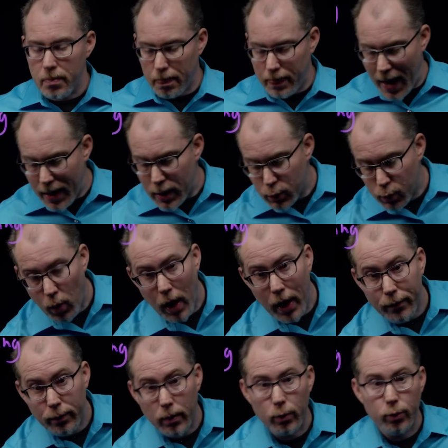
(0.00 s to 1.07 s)
That is
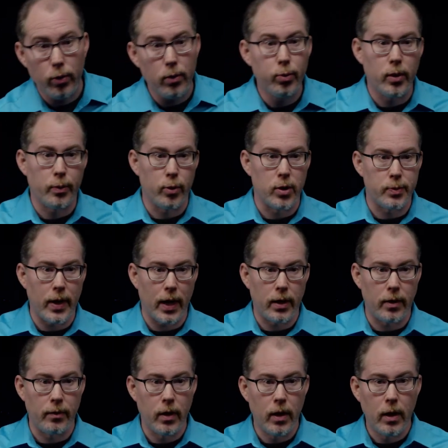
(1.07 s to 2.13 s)
why, from a Rubrik
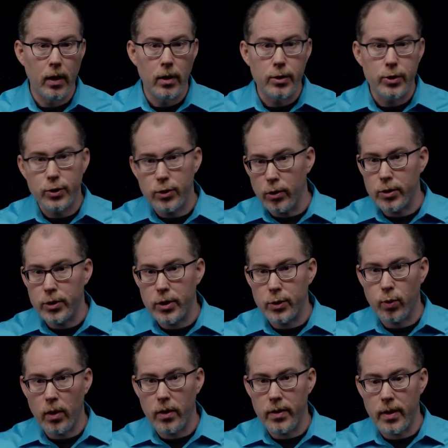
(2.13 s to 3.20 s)
perspective, search is
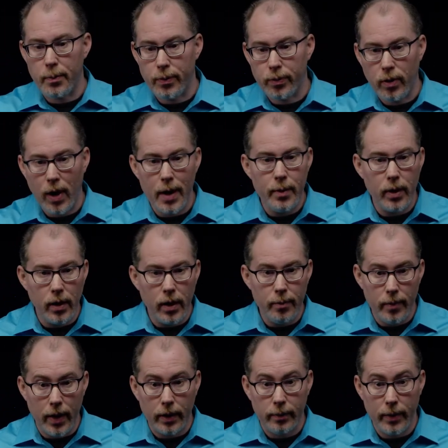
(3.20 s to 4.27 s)
one of the primary
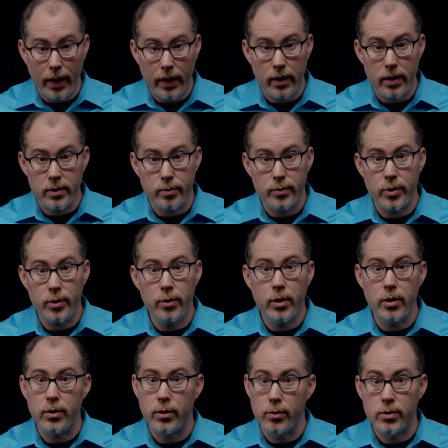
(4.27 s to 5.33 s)
me mechanisms that you
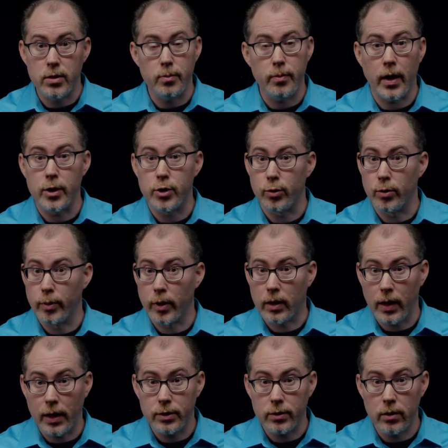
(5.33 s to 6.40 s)
can use to manage your Rubrik
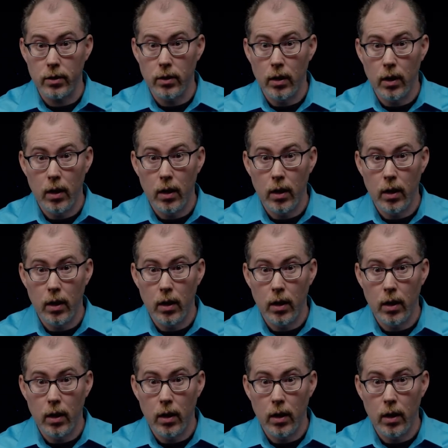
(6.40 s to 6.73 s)
cluster